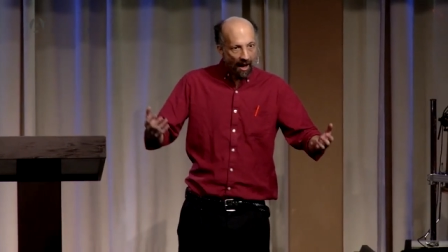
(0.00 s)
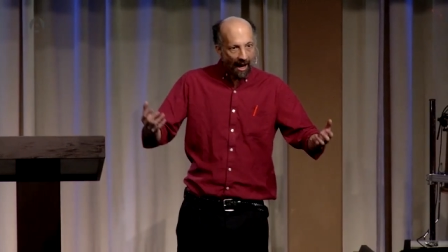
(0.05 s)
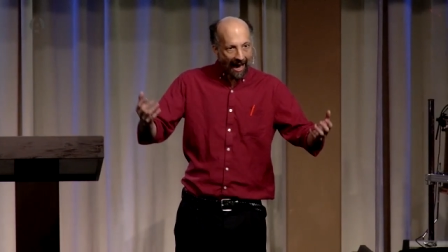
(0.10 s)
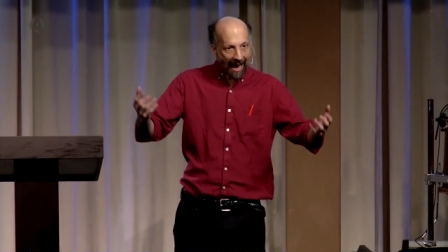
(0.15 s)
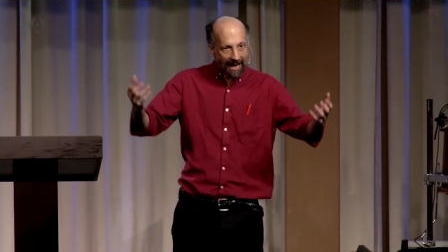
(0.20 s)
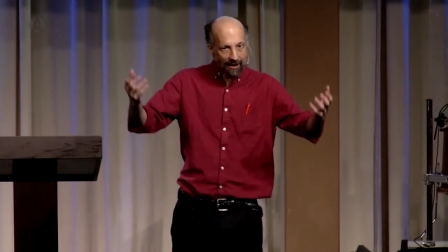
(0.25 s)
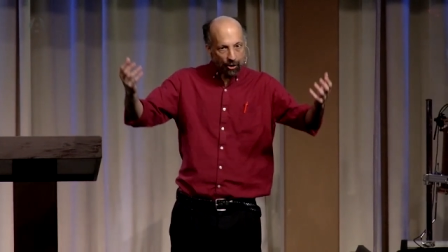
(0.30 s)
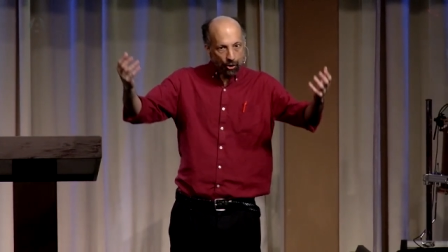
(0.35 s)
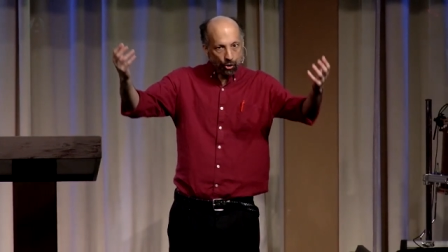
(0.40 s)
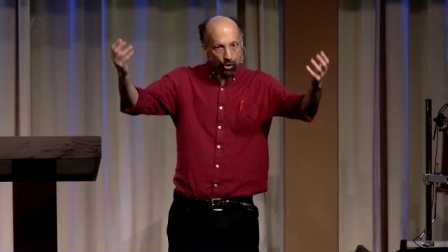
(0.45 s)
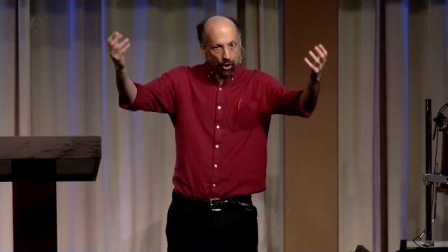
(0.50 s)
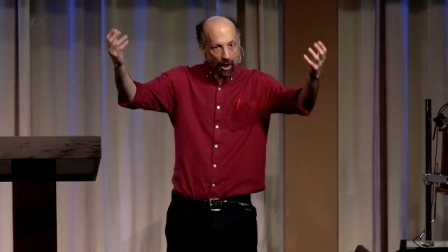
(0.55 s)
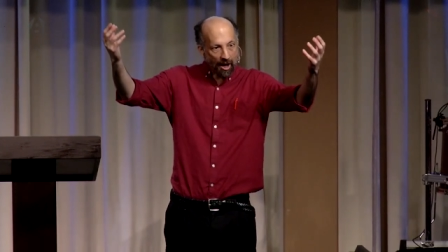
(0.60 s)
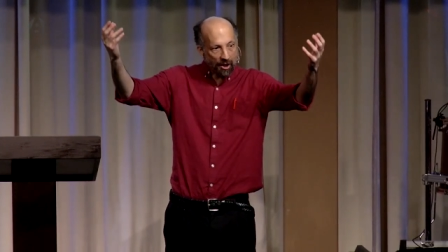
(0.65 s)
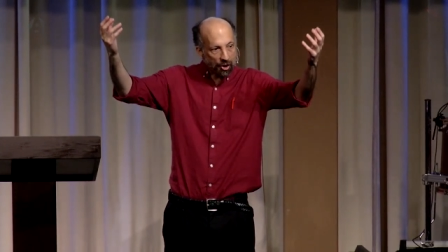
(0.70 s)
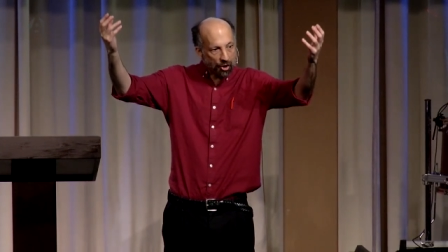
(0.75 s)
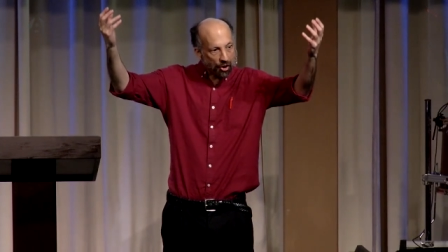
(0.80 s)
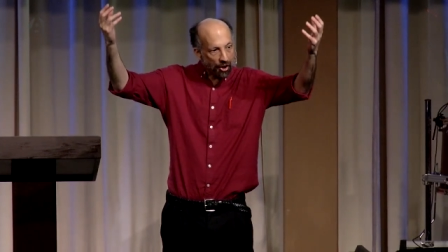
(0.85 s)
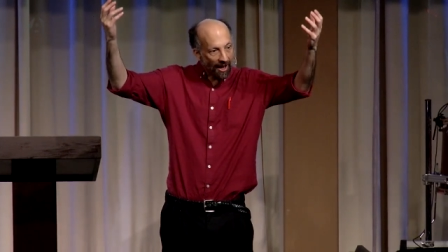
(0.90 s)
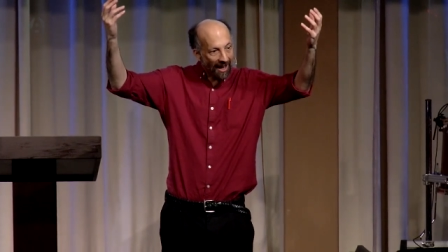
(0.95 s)
has
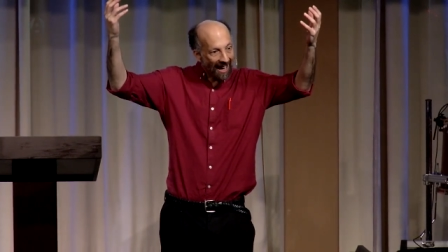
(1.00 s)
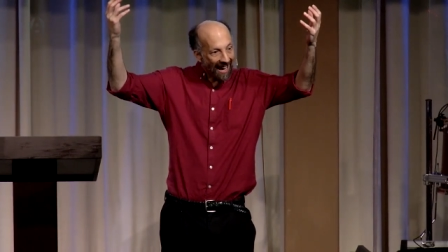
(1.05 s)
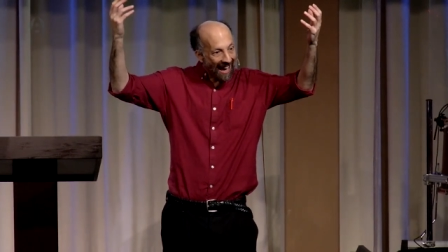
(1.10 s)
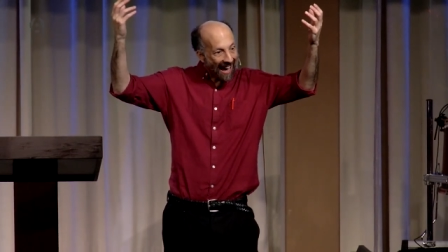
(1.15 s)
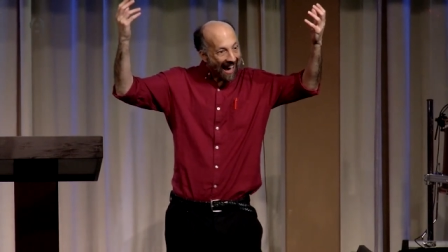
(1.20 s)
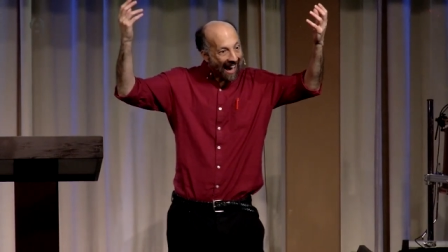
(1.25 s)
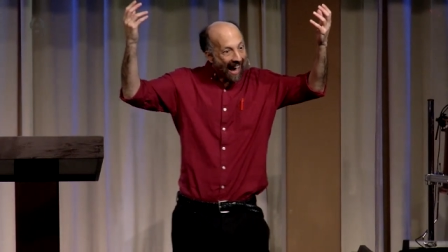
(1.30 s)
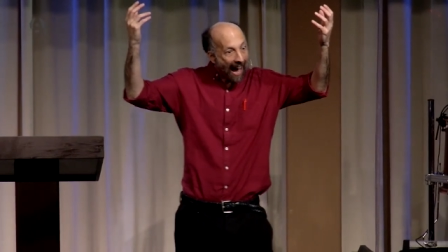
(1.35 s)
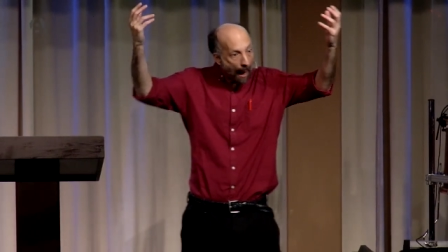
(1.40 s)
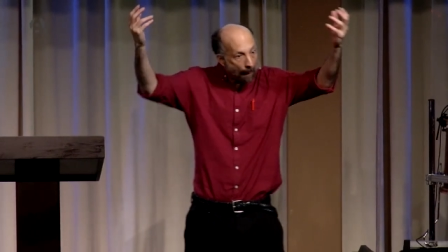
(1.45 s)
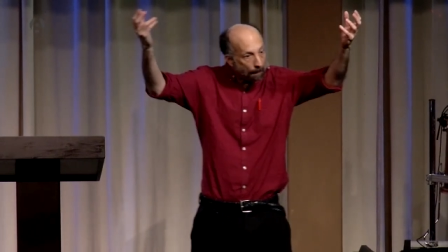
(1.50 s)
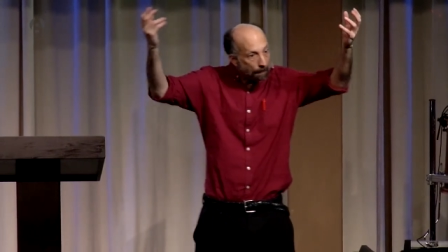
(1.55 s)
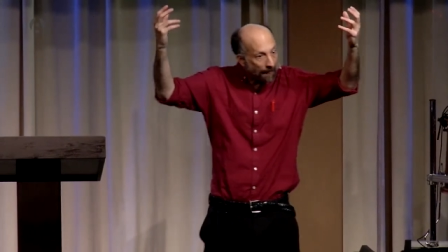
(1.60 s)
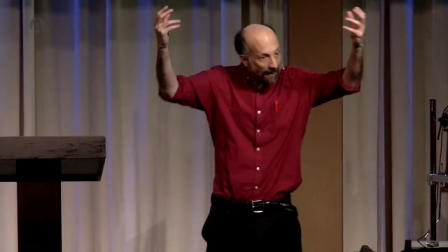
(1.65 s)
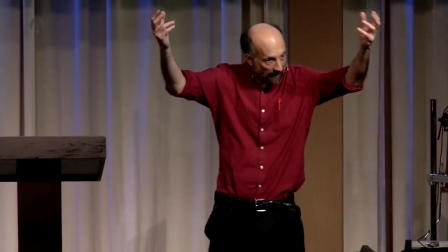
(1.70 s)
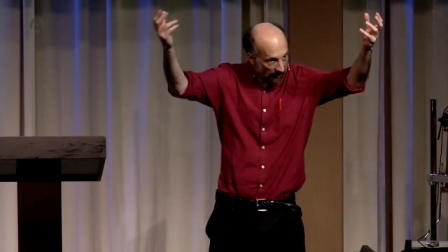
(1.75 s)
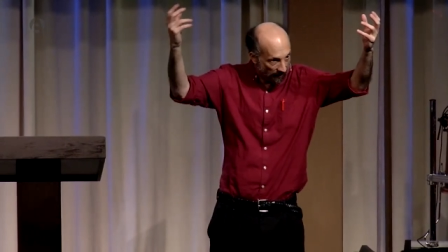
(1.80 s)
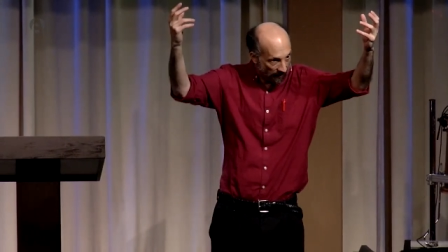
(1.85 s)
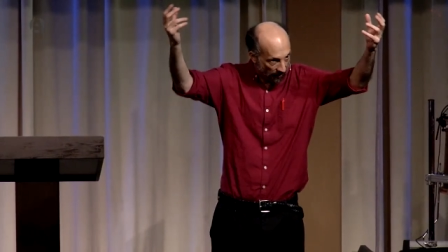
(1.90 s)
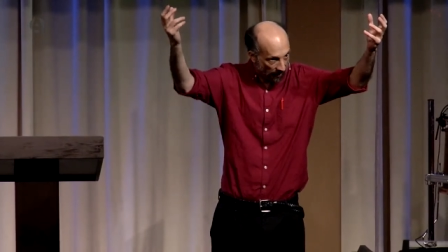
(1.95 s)
just
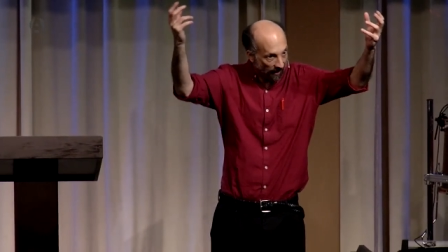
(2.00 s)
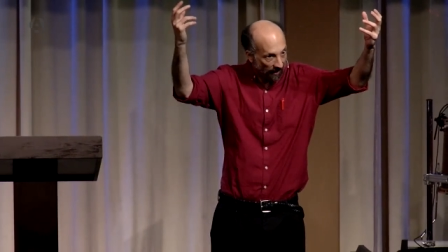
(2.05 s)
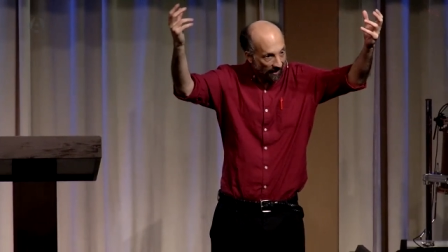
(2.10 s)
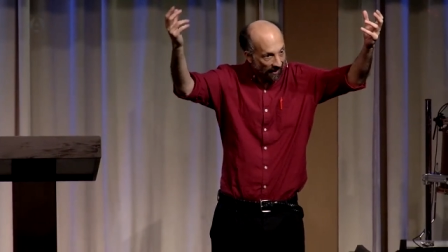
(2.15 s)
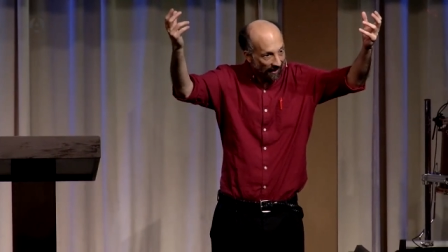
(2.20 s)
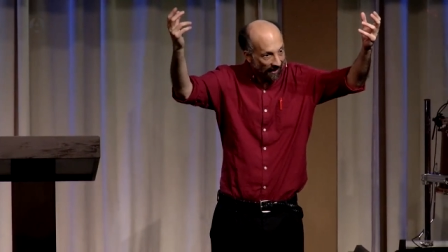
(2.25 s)
happened,